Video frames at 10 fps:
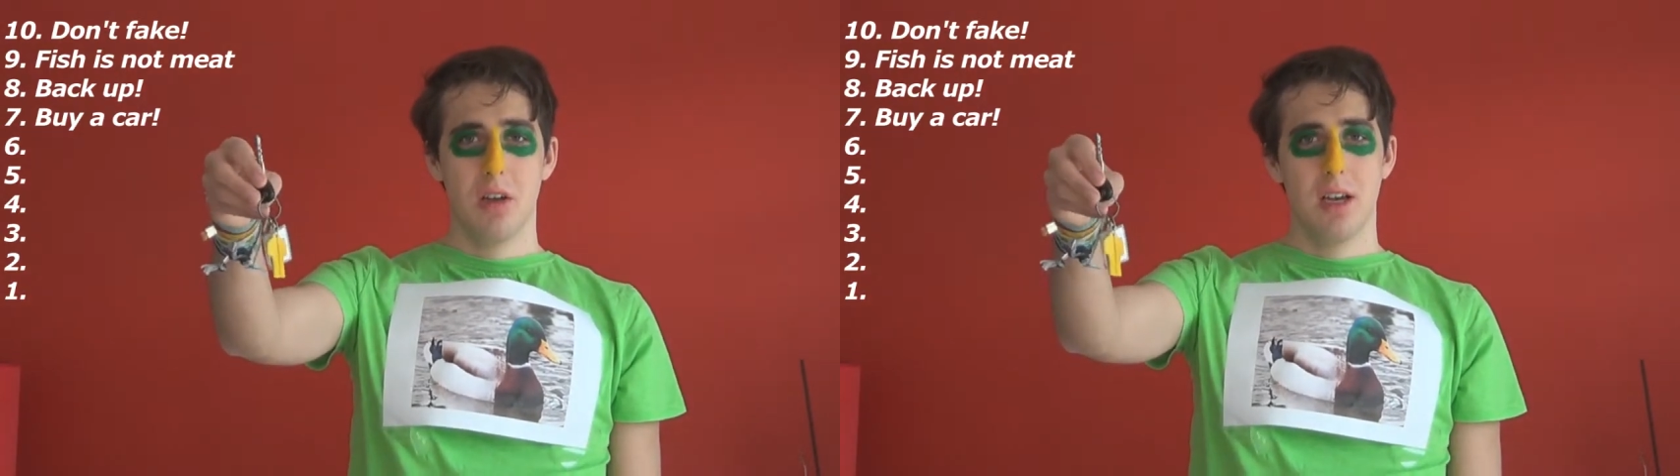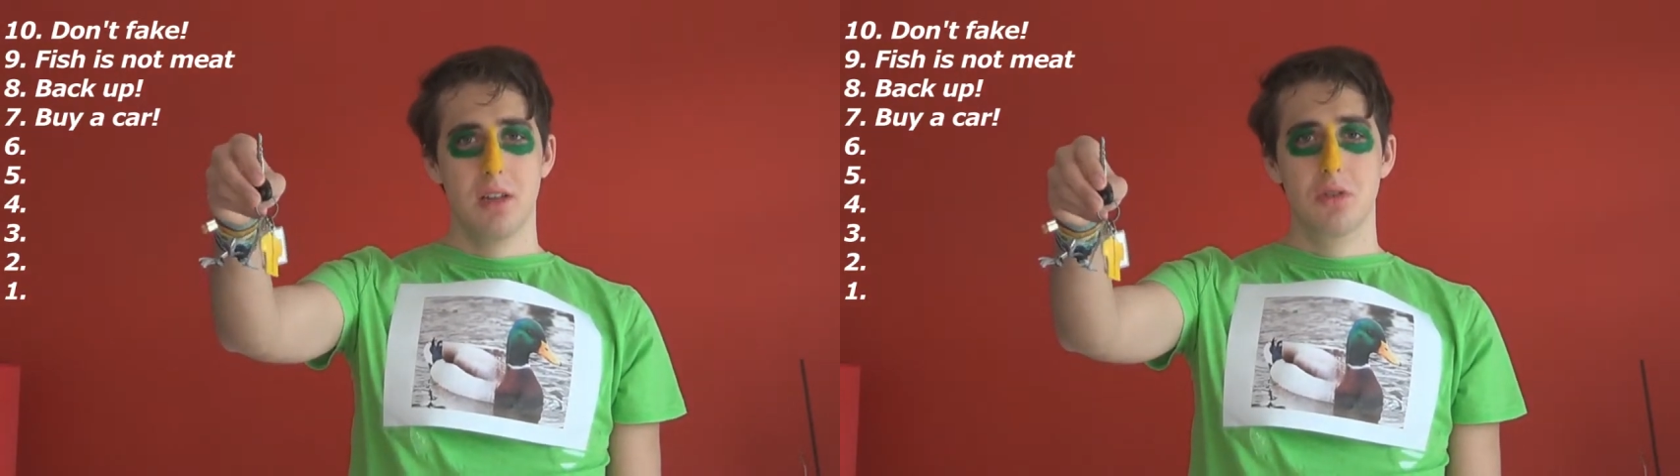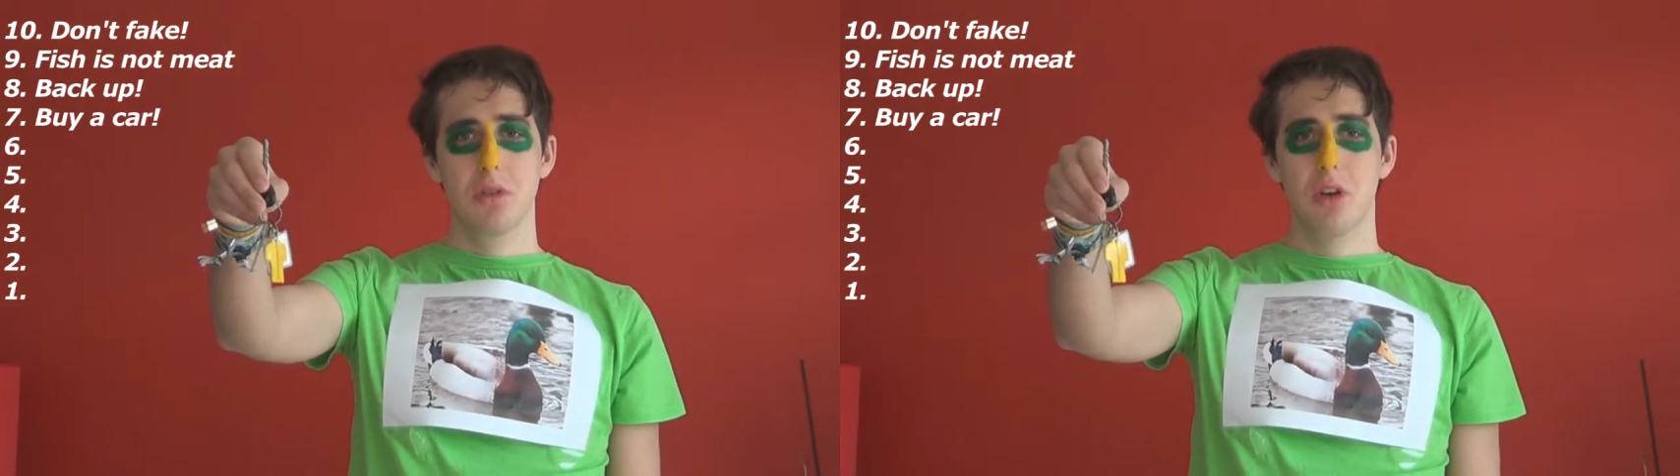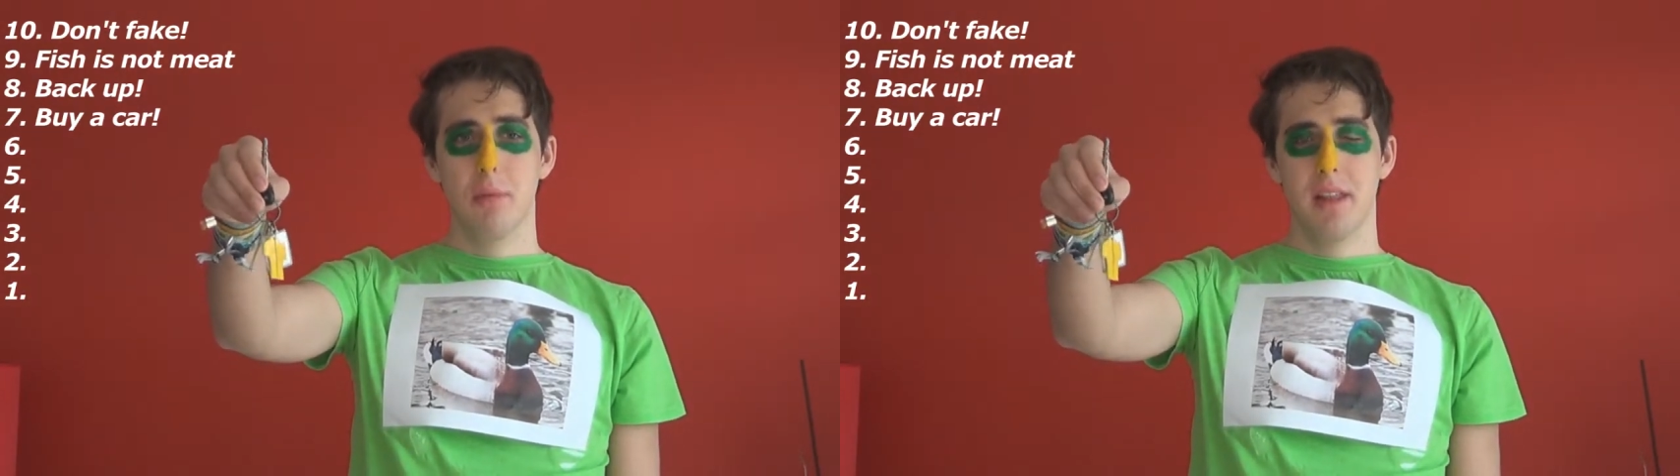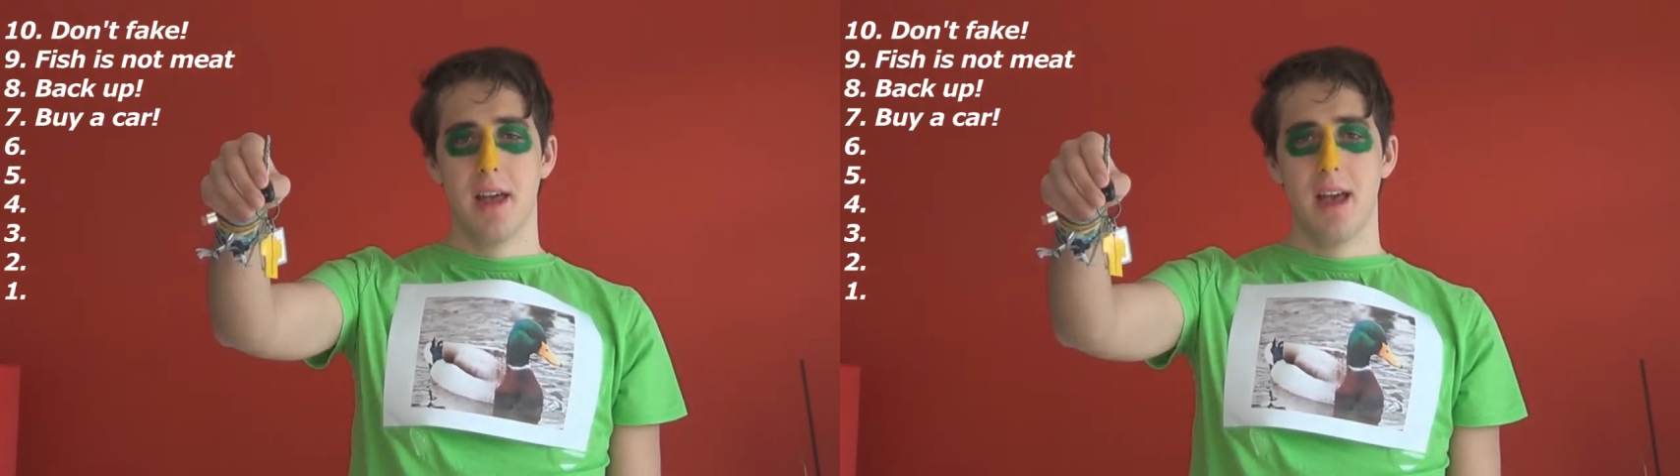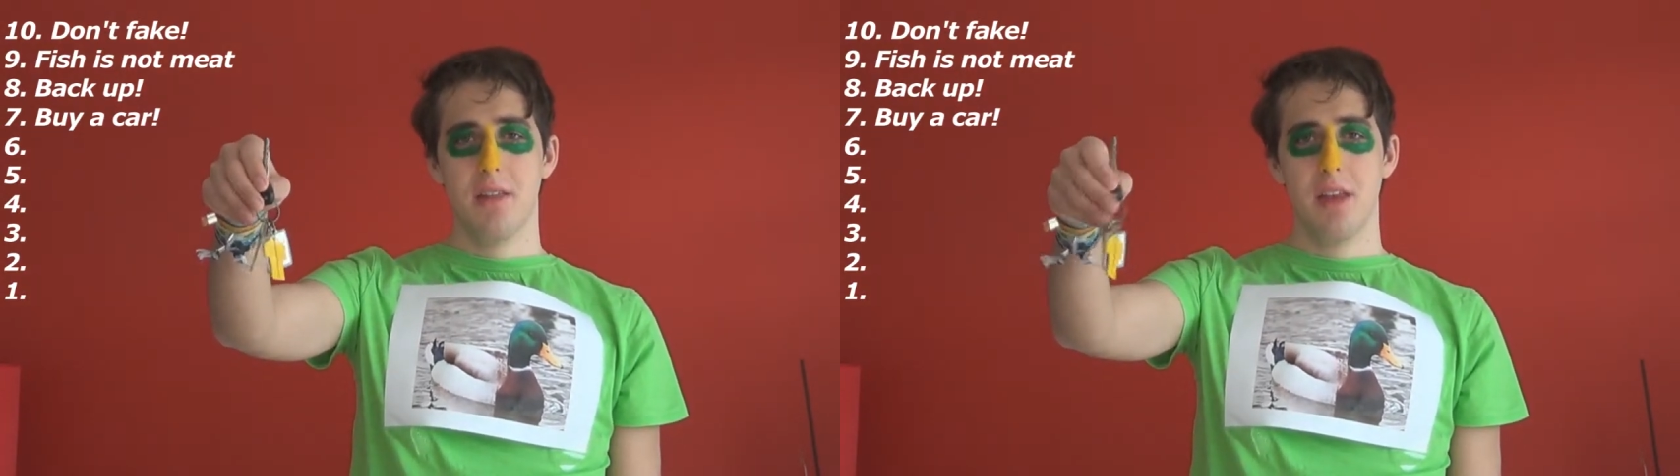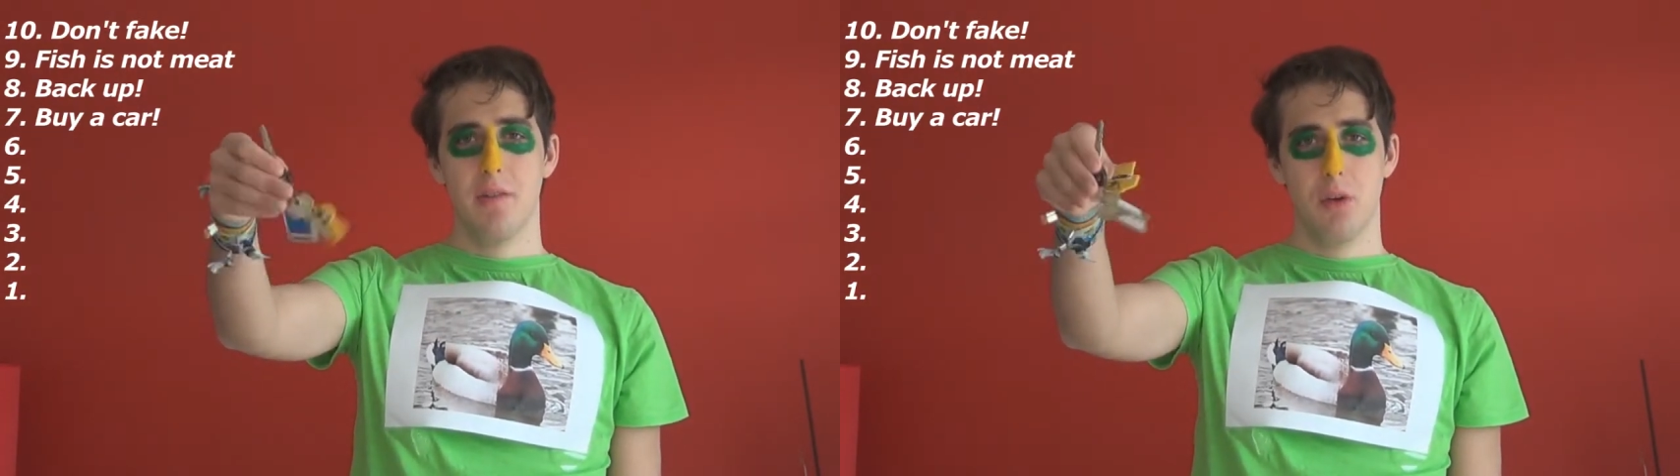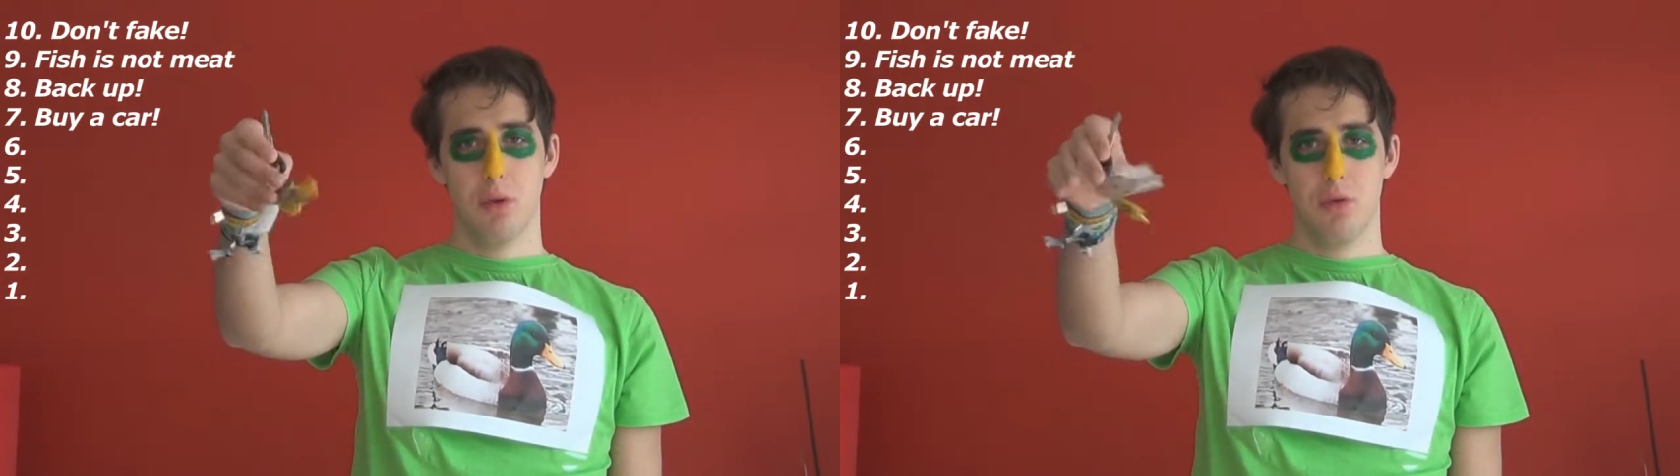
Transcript: It could come in handy if you want